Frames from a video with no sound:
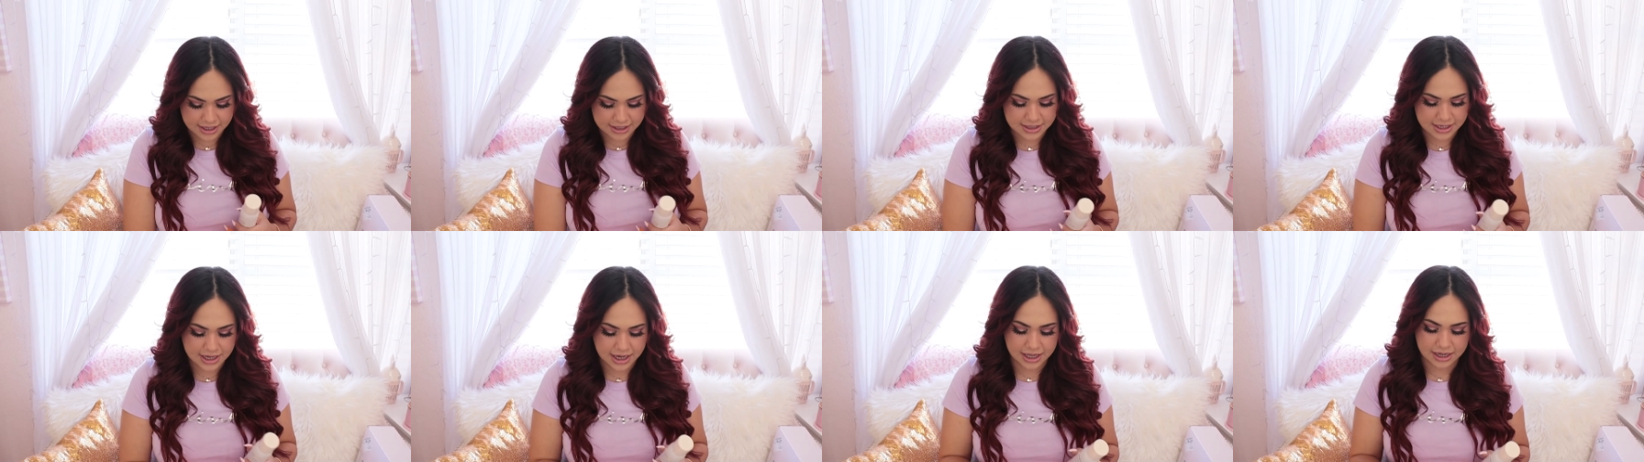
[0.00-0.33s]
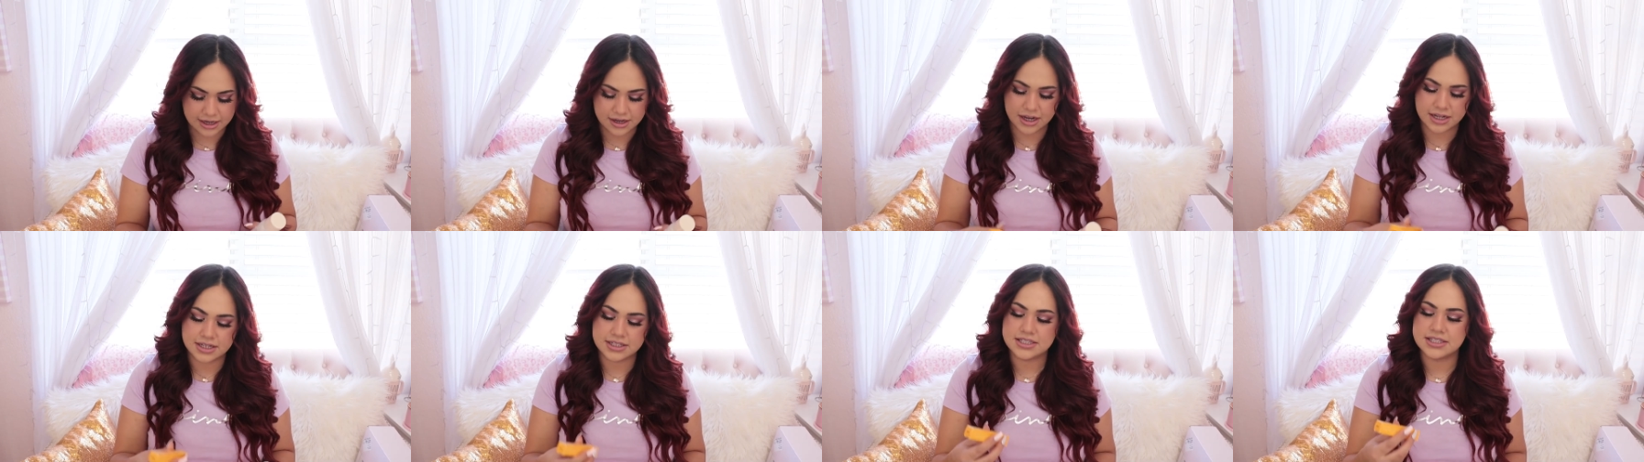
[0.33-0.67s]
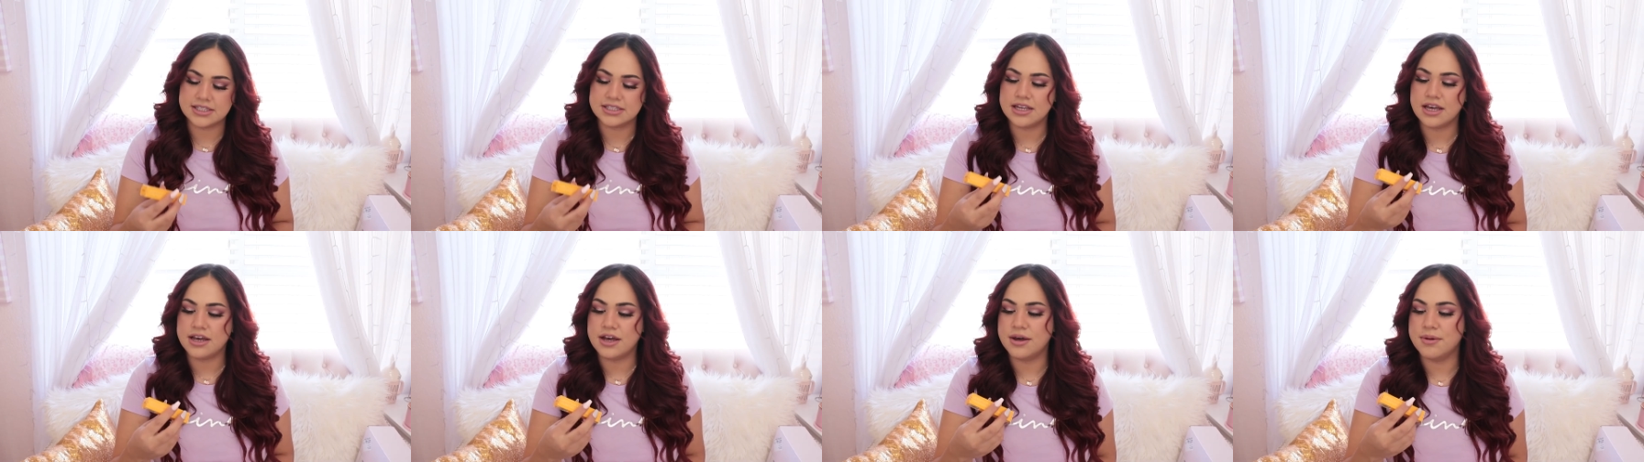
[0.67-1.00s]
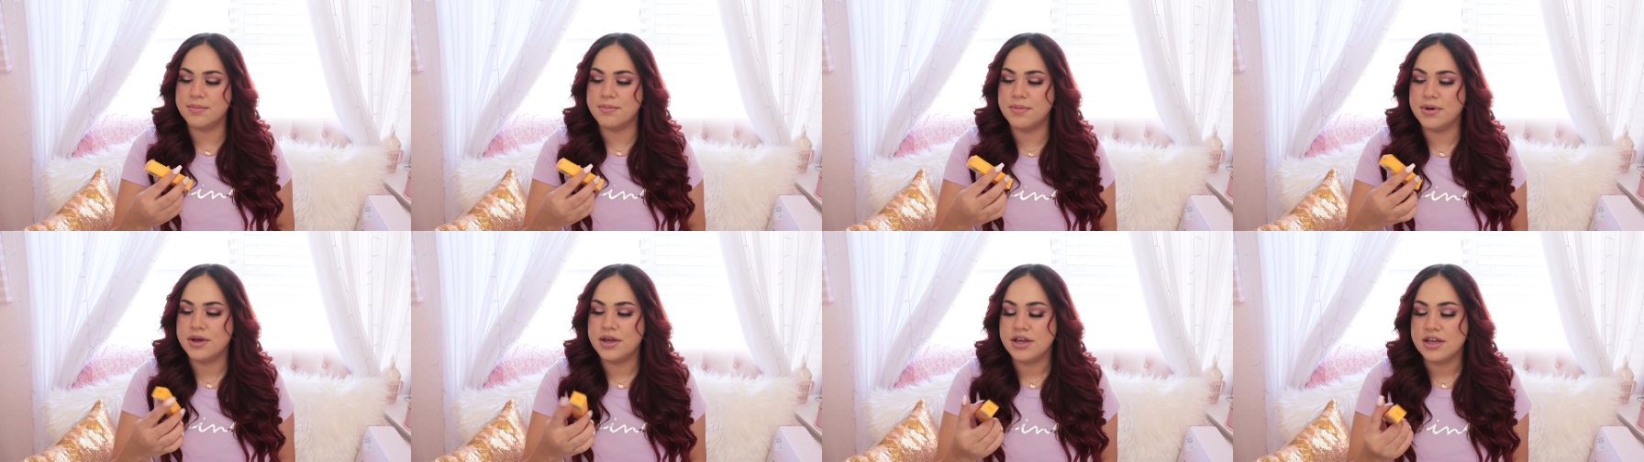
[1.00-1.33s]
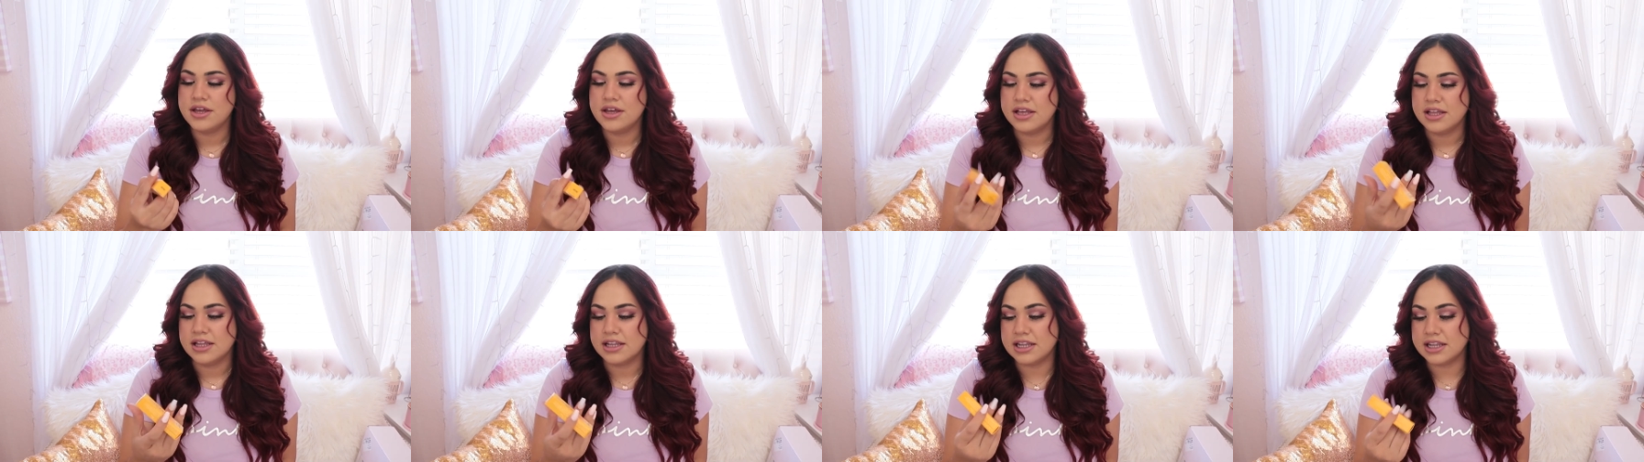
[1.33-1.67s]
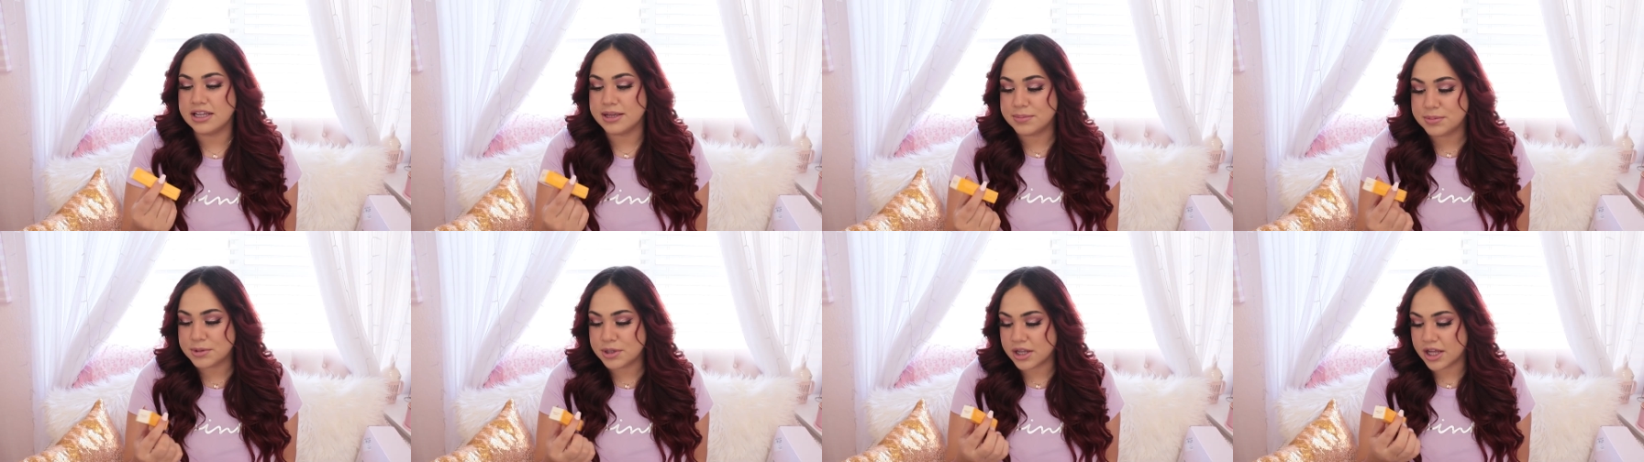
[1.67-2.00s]
And then I got some
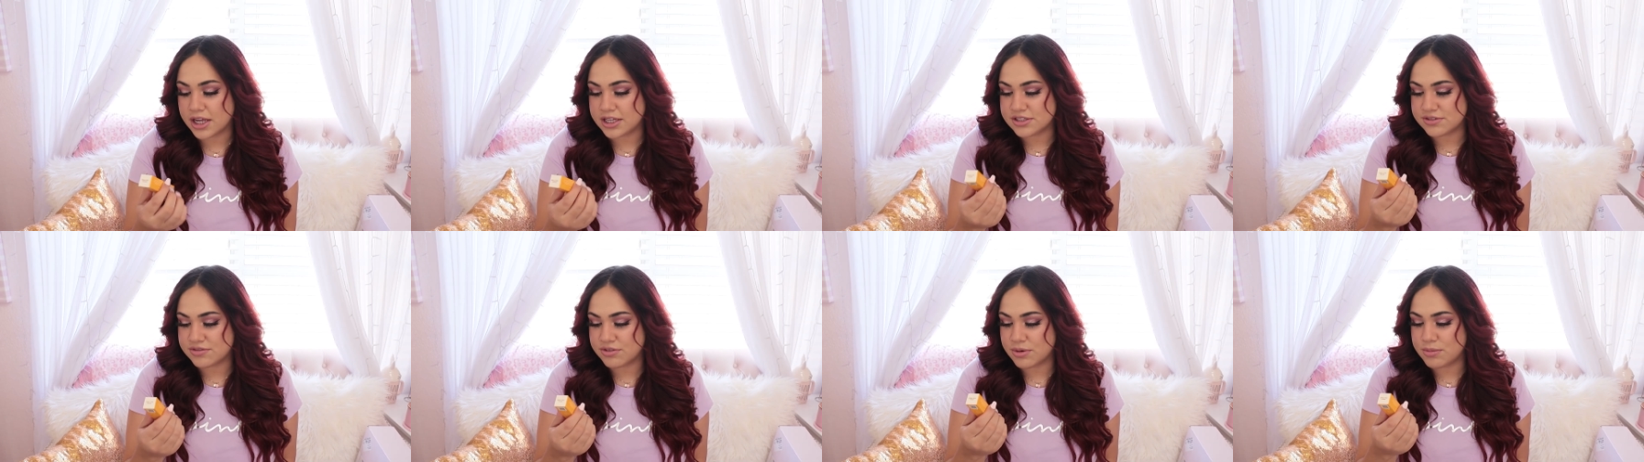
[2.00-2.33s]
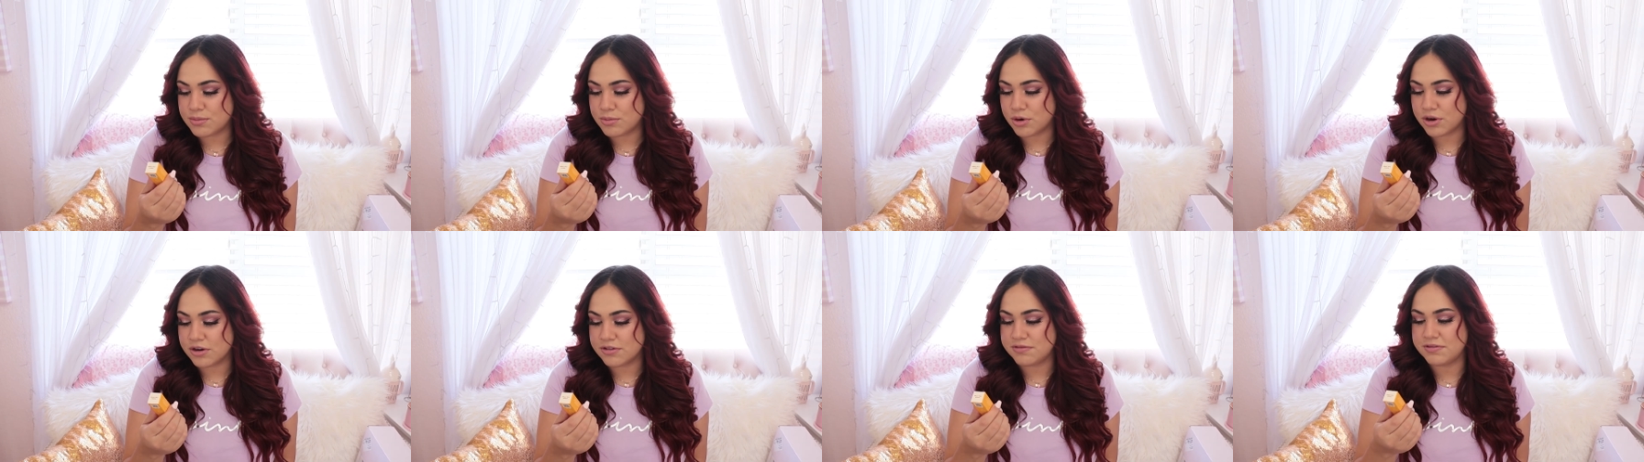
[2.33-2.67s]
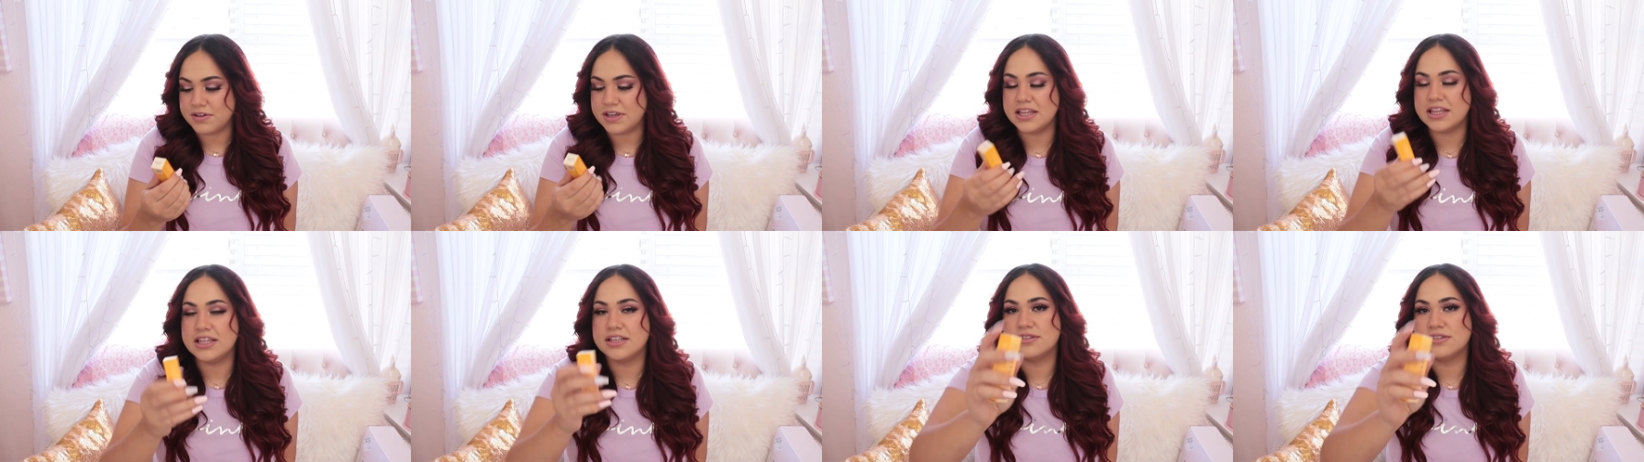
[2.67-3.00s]
lip gloss from Morphe.